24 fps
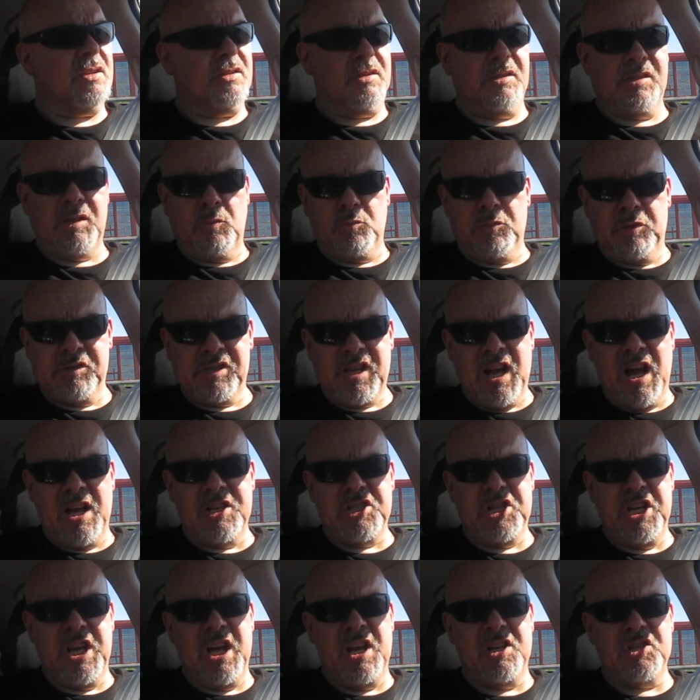someone who's
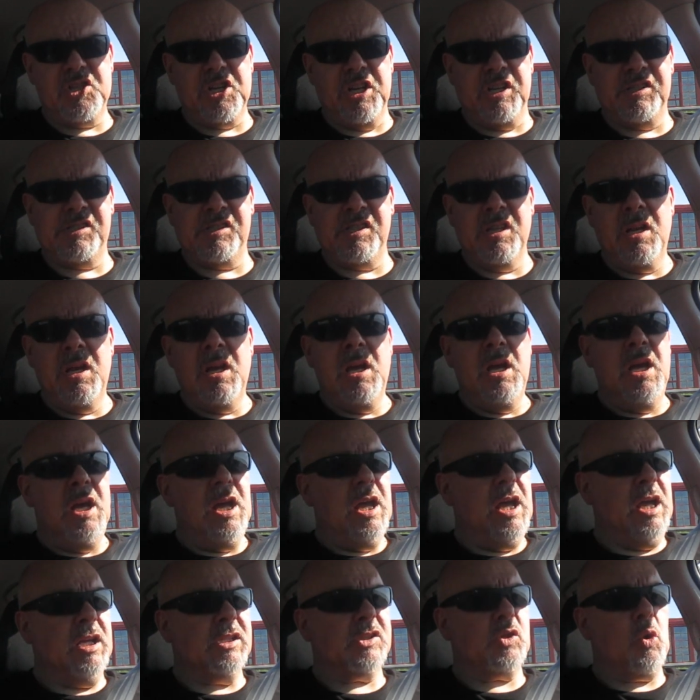conscientious,
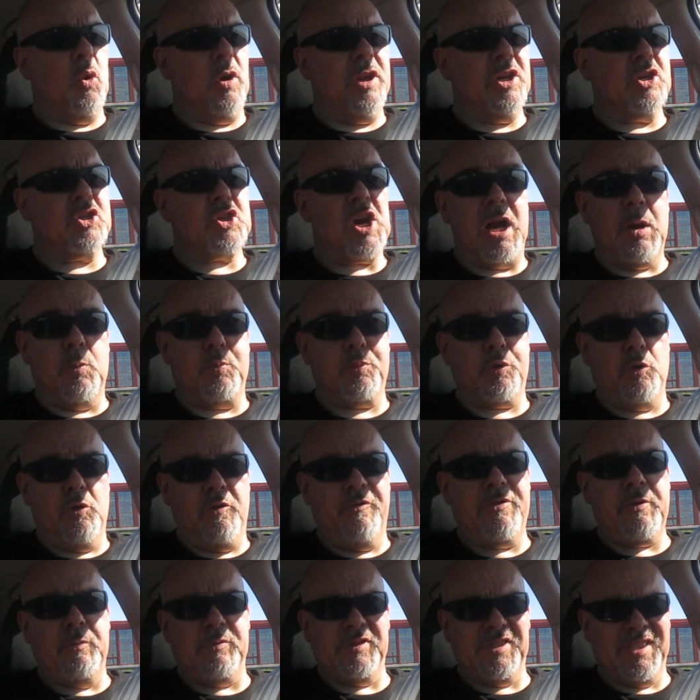is going to try to
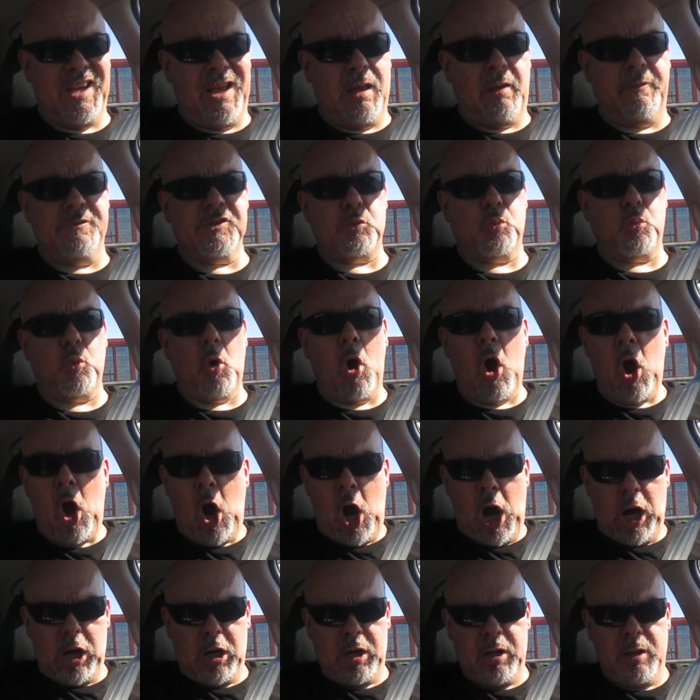prove themselves
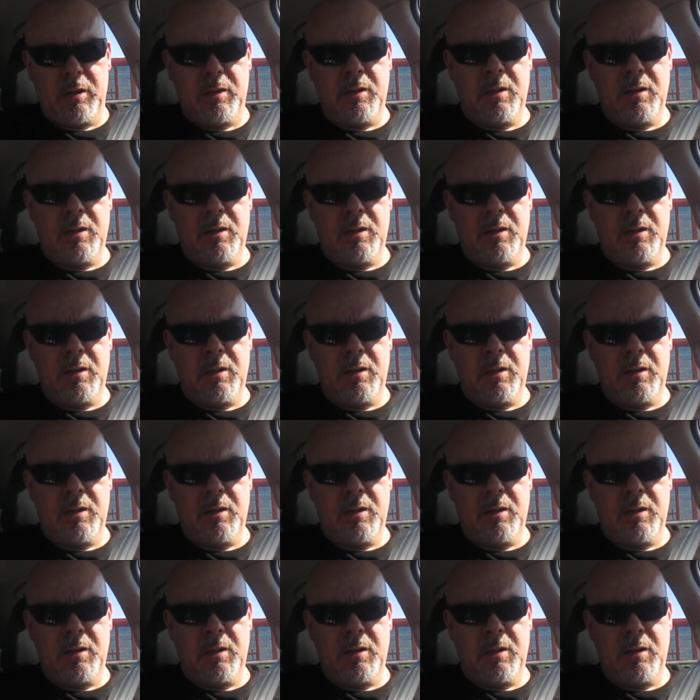wrong.